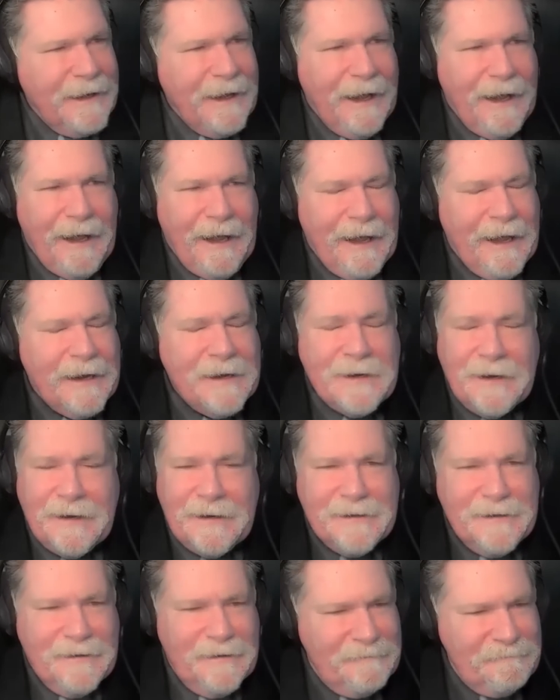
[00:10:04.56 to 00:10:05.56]
And
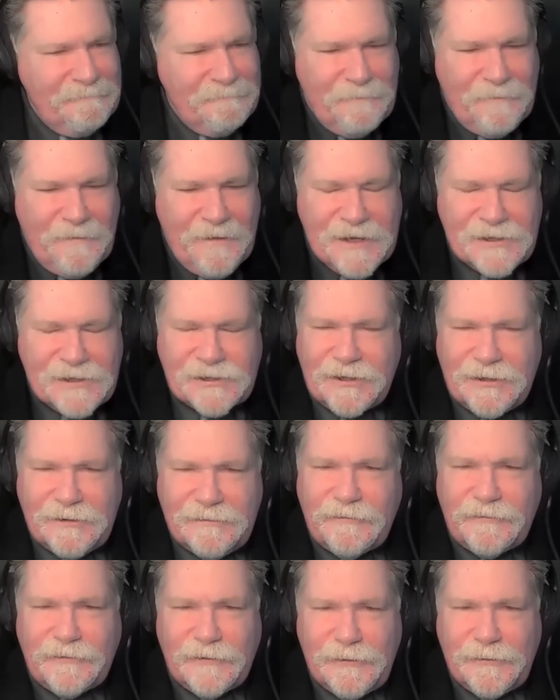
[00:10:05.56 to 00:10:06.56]
this
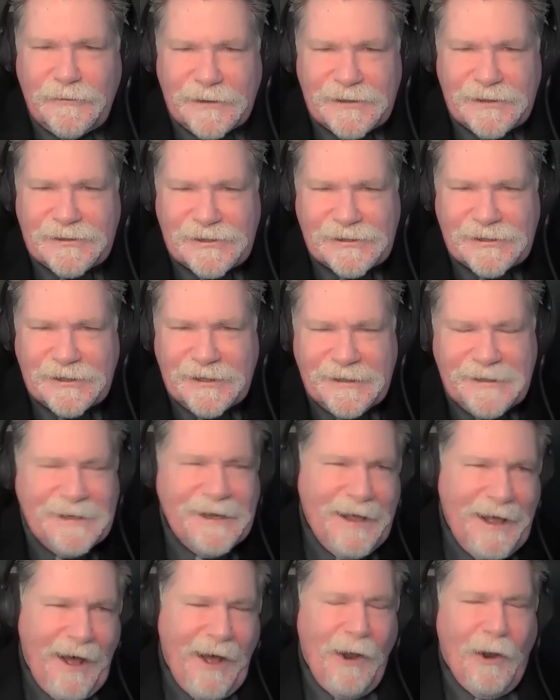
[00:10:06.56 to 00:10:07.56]
confluence
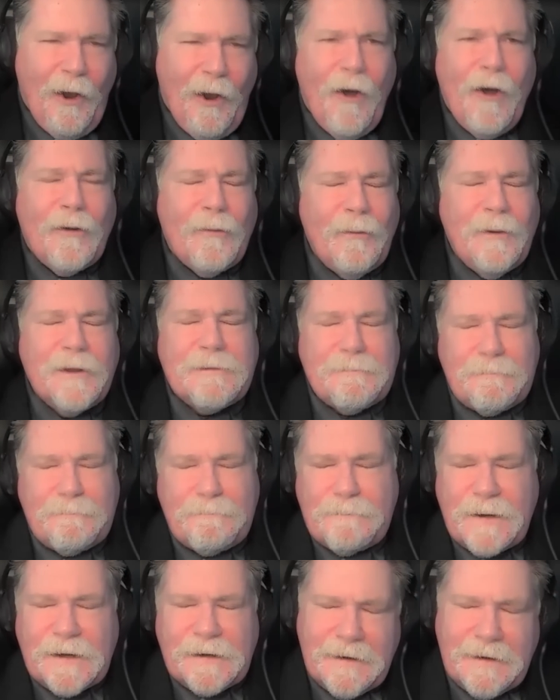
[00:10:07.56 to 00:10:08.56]
along with
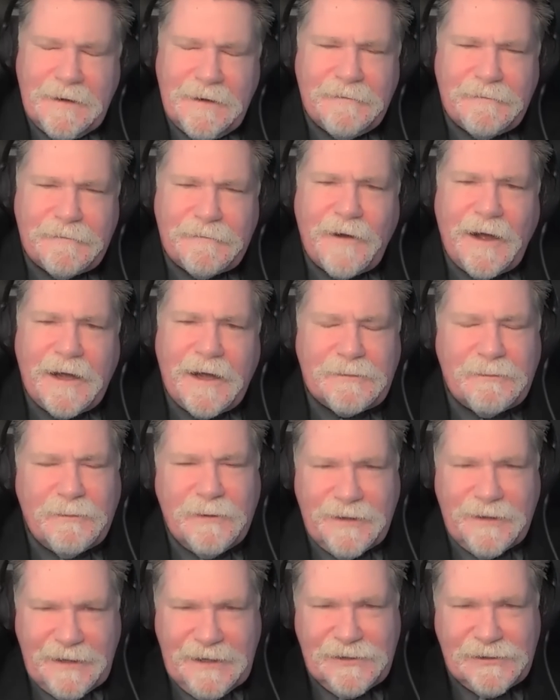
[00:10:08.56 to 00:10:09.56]
picking a fight
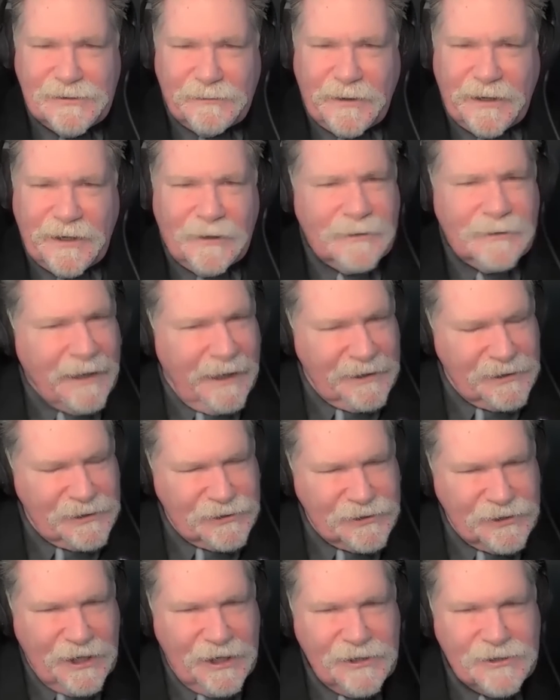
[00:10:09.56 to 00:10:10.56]
with Israel,
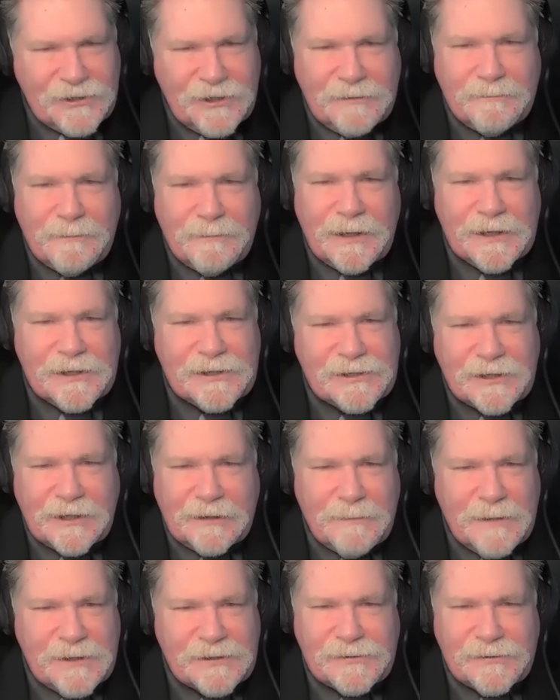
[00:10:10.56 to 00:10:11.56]
exchanging ballistic
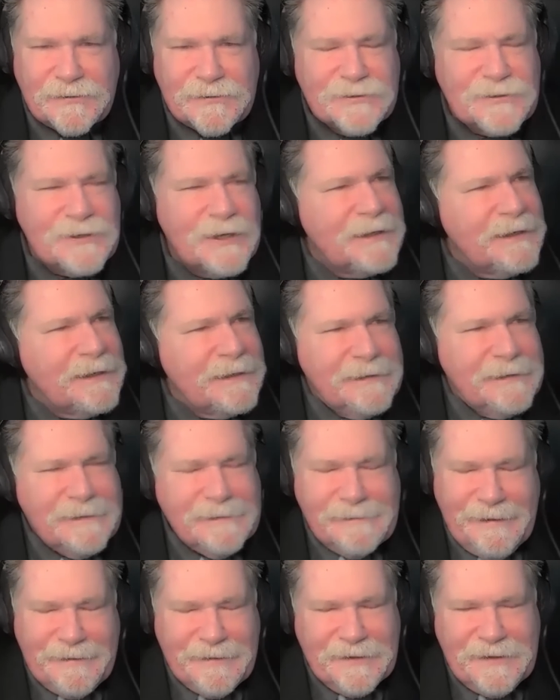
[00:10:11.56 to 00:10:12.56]
missiles.
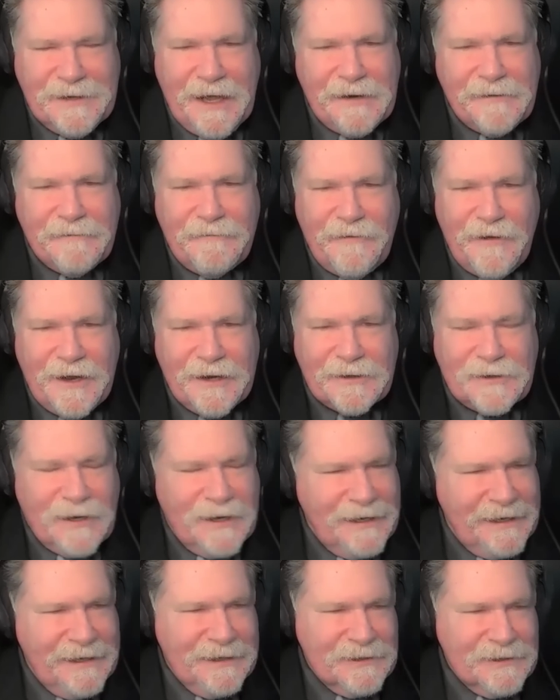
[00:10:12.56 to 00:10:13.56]
The net event
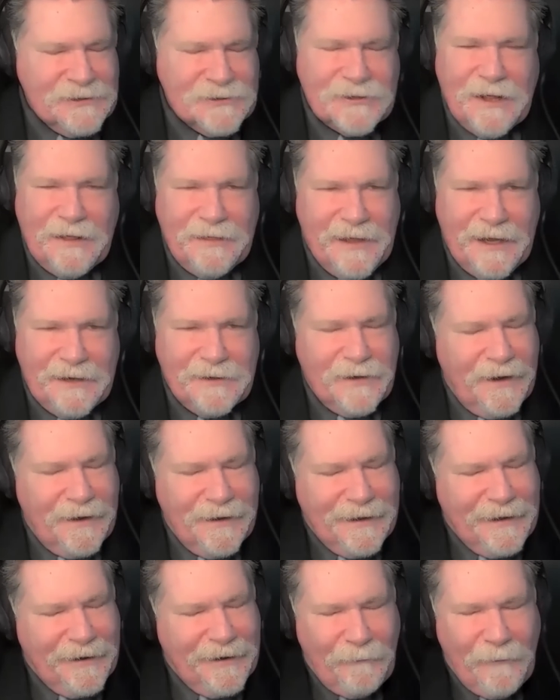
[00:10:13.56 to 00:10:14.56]
is that
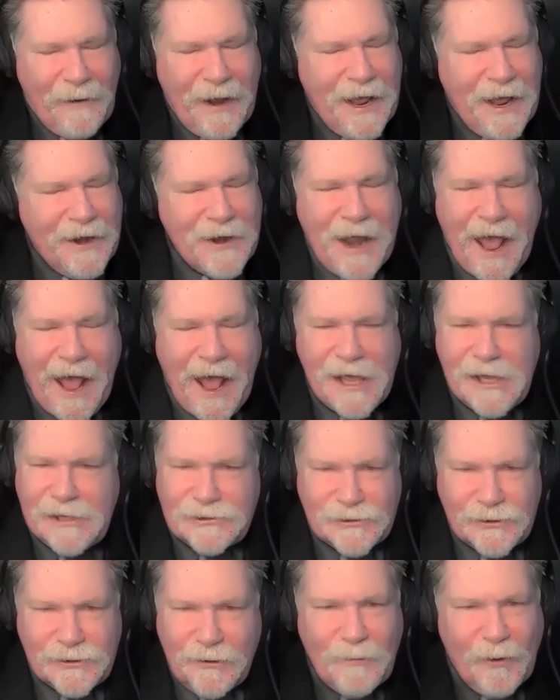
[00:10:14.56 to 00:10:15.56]
Iran
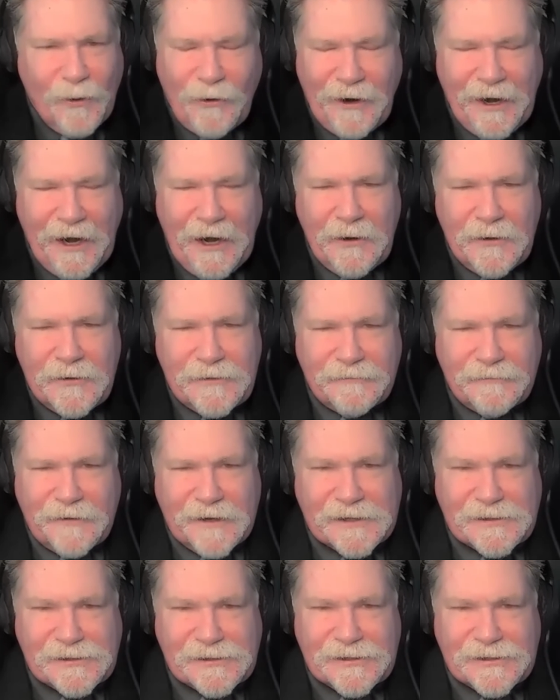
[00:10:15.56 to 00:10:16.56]
has no more air
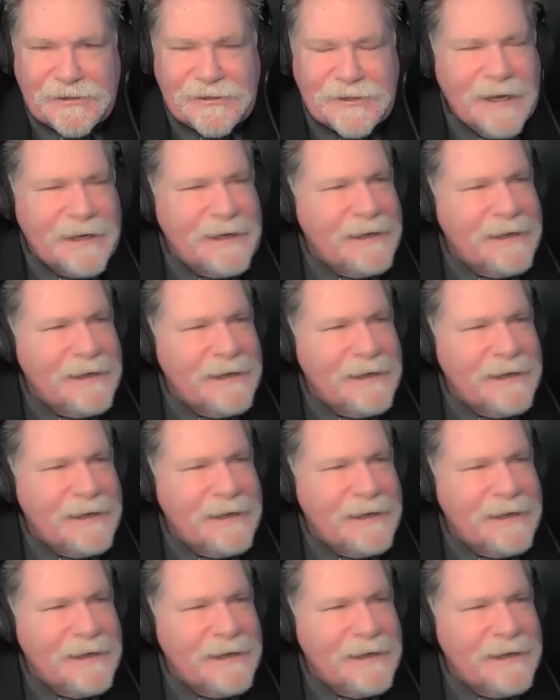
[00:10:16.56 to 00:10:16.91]
defenses.